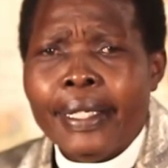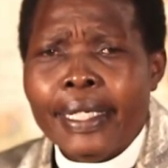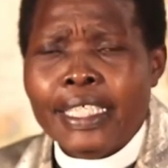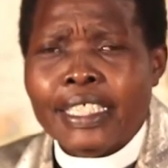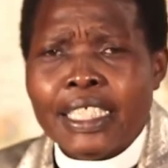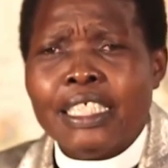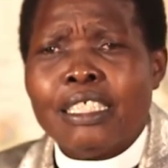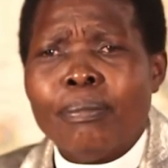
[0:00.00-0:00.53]

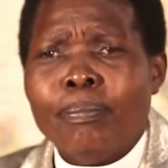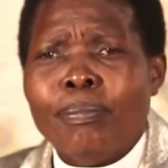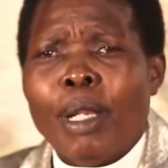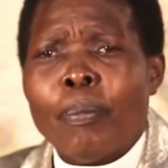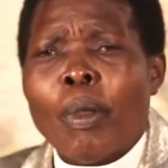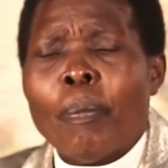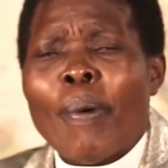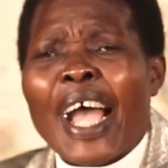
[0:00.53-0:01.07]
Is it
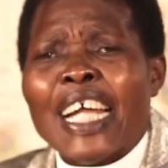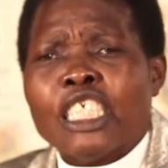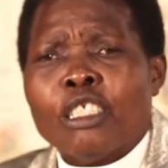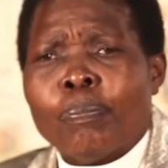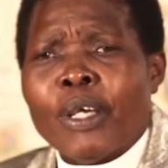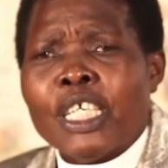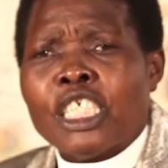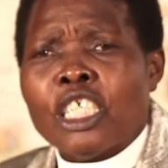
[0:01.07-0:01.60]
many people are
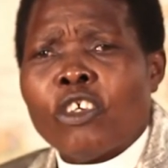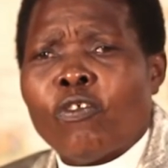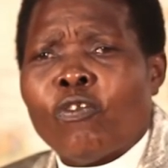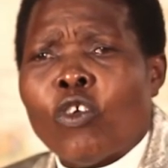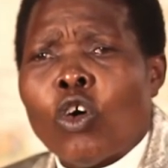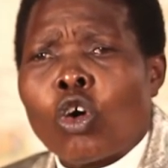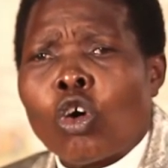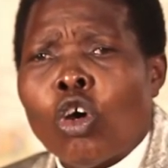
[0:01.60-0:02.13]
anticipating
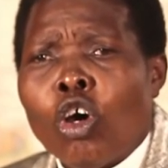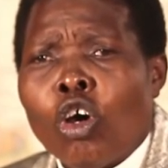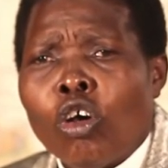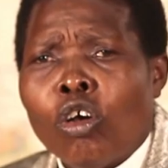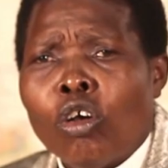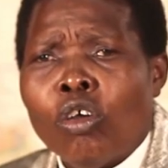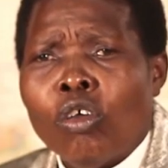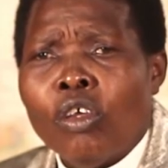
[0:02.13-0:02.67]
for wrong?